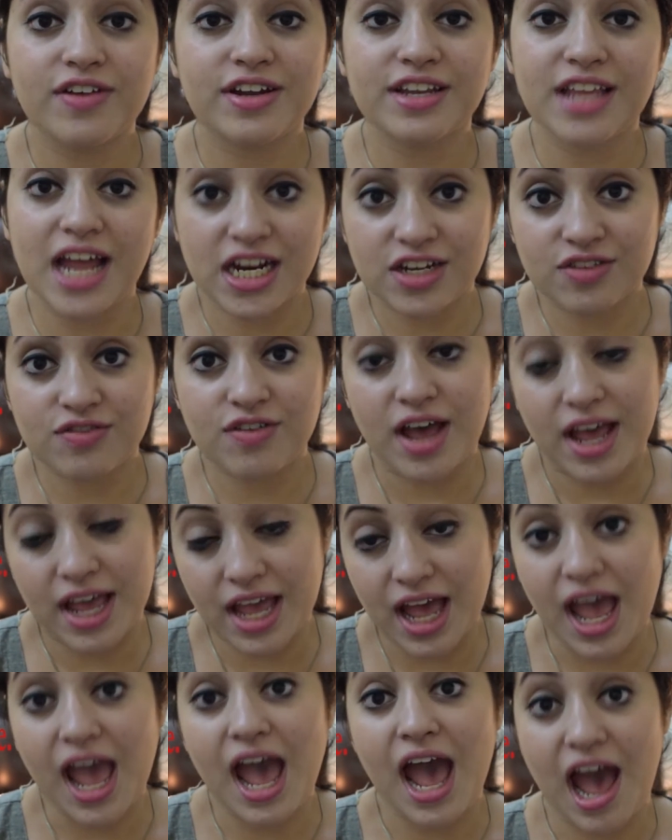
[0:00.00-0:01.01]
and that's why
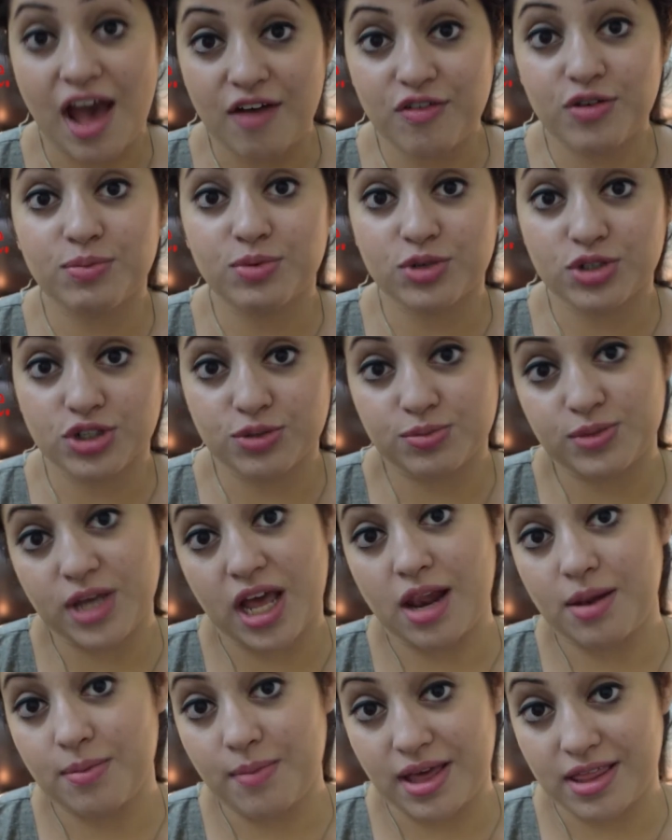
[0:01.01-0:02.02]
I have a booktube
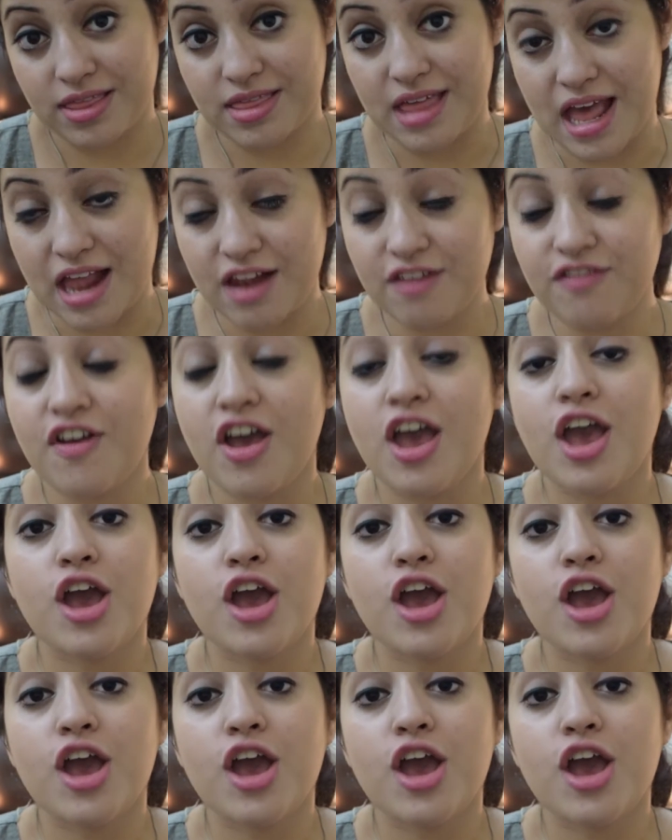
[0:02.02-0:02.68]
channel myself.